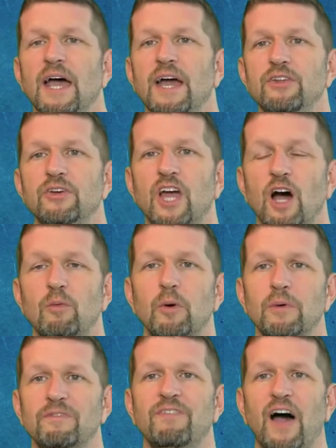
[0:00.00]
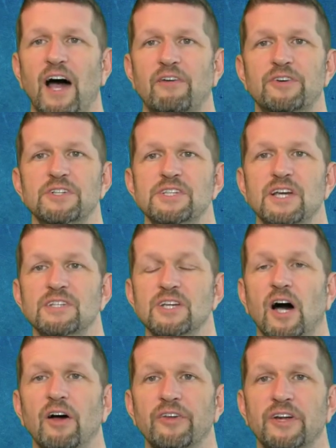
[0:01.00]
and you come up with 5 or 6
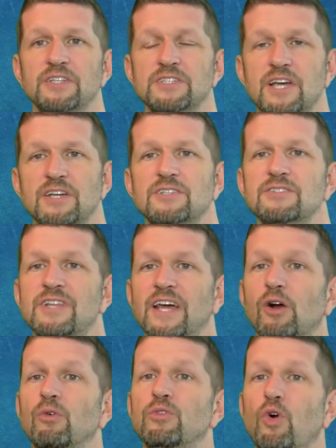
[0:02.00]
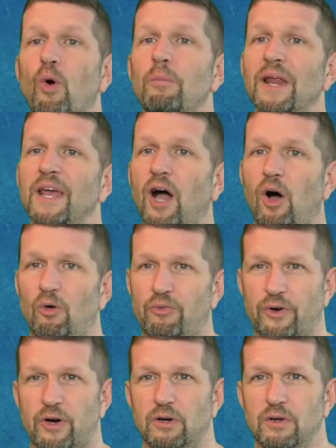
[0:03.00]
other concessions they don't normally
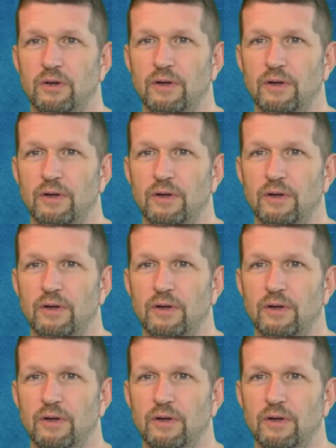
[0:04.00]
offer.